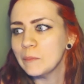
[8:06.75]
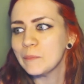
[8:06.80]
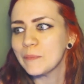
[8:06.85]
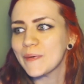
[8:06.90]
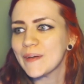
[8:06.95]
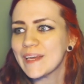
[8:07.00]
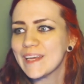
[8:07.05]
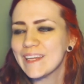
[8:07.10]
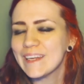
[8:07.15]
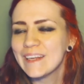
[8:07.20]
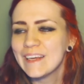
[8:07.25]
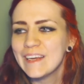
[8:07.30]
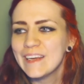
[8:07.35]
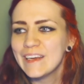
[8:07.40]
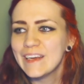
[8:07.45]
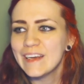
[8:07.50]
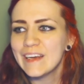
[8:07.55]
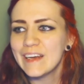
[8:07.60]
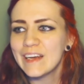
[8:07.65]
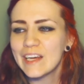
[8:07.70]
But
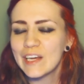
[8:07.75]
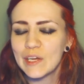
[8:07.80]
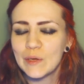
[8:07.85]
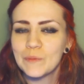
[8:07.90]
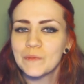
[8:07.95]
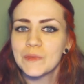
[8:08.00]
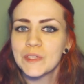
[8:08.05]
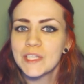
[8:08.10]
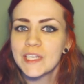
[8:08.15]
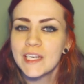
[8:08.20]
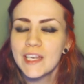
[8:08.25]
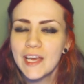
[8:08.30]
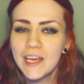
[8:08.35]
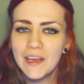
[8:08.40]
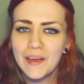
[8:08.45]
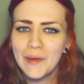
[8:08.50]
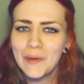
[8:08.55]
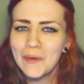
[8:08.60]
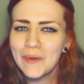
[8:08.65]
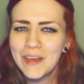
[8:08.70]

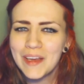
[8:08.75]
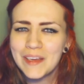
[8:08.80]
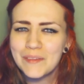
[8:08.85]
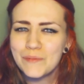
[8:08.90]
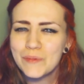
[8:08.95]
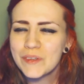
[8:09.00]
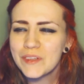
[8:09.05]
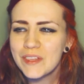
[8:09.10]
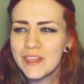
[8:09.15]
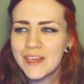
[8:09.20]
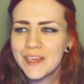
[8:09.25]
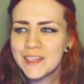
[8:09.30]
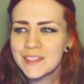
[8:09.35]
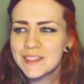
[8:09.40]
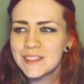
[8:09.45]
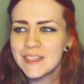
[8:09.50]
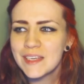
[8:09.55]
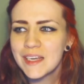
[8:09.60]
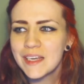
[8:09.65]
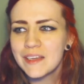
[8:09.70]
now I realize
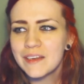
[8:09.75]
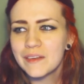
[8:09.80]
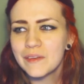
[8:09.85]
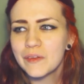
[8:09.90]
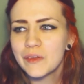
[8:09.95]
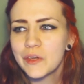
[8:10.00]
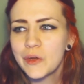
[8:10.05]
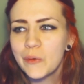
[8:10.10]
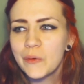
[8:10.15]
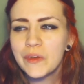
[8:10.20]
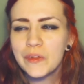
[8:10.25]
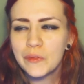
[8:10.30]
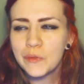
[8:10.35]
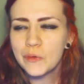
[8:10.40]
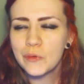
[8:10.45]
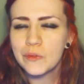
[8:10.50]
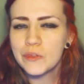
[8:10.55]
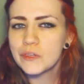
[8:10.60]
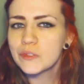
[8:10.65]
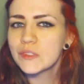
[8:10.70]
that going through
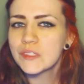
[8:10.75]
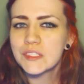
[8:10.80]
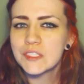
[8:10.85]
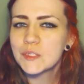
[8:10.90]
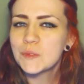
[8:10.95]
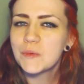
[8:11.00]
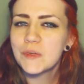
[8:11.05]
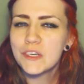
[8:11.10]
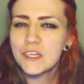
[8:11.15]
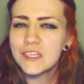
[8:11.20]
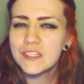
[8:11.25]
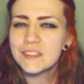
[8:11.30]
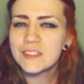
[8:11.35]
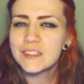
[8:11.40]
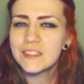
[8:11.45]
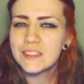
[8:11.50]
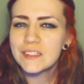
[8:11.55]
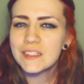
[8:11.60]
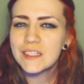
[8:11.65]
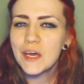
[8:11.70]
those
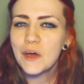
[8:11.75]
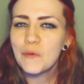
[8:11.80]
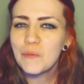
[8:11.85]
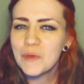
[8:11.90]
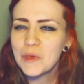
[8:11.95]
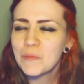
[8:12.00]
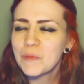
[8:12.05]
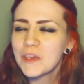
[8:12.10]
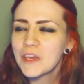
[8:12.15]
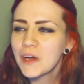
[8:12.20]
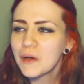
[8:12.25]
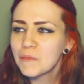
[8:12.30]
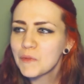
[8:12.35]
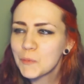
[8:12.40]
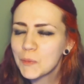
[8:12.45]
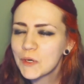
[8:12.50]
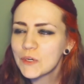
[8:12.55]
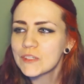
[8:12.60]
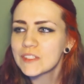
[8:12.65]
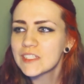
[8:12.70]
experiences helped me become the
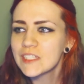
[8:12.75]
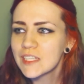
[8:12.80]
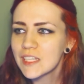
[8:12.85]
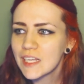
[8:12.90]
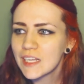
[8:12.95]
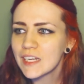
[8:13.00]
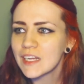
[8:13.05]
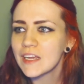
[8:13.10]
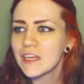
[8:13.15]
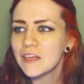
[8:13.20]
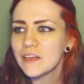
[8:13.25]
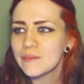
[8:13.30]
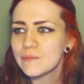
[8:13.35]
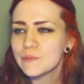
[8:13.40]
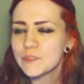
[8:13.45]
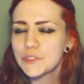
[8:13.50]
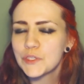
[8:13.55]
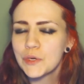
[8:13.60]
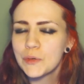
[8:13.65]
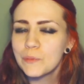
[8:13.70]
person that I am,
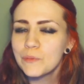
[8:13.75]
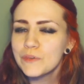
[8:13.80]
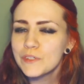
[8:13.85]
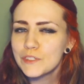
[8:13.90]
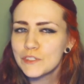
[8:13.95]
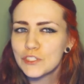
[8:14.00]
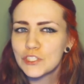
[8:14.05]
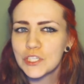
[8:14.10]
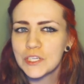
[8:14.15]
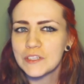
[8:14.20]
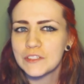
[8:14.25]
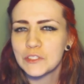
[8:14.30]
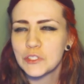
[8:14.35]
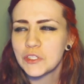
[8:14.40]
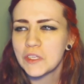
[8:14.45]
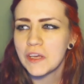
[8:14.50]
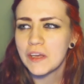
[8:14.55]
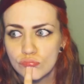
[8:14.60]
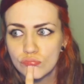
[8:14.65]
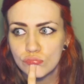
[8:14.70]
so I wouldn't change
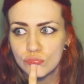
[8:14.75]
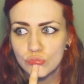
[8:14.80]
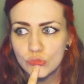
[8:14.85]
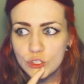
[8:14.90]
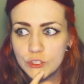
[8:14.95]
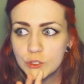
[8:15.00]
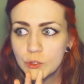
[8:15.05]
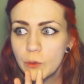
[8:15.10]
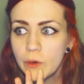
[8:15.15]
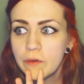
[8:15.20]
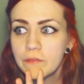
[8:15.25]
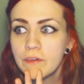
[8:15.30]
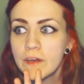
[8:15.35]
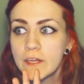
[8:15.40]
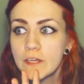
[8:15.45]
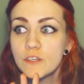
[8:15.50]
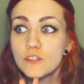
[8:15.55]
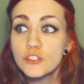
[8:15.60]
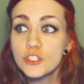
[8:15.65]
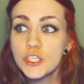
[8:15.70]
that. So if I
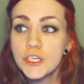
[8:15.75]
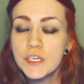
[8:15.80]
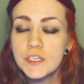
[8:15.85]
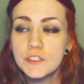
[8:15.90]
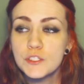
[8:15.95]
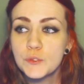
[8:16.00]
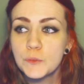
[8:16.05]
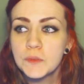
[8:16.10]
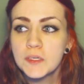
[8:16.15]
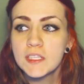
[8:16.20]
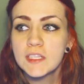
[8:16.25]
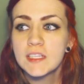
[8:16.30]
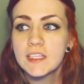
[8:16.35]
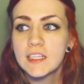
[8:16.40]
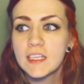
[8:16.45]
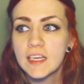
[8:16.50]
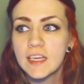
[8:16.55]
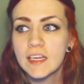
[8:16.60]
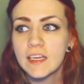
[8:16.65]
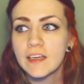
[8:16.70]
could change one
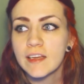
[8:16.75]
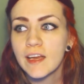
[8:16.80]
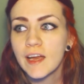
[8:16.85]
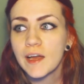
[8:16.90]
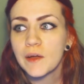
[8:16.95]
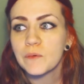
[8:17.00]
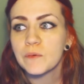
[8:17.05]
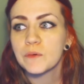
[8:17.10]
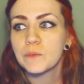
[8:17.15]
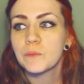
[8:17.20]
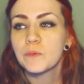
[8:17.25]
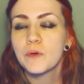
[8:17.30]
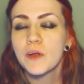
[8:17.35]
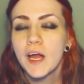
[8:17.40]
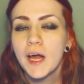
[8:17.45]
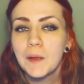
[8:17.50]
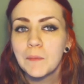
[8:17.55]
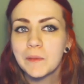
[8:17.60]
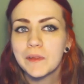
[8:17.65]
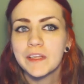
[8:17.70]
thing, I would
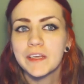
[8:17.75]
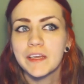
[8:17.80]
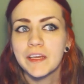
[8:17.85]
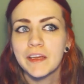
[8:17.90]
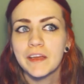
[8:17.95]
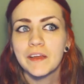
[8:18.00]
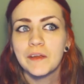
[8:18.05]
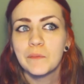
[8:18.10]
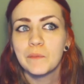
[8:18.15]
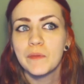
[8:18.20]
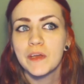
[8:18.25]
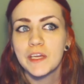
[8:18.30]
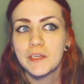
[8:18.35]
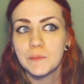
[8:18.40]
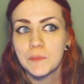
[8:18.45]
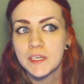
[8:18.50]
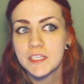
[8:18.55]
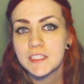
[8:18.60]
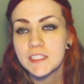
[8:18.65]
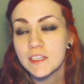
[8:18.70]
probably make
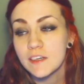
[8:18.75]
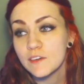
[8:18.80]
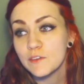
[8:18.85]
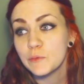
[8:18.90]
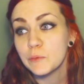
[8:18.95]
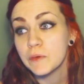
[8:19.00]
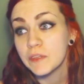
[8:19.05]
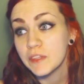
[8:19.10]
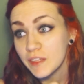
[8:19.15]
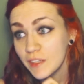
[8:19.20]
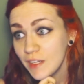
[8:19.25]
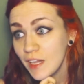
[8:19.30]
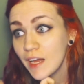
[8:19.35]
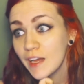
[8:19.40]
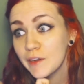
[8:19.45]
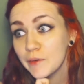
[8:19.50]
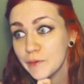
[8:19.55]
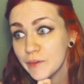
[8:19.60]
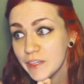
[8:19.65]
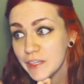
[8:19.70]
myself win the
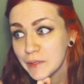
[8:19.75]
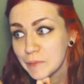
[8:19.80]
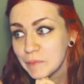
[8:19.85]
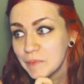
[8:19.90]
lottery.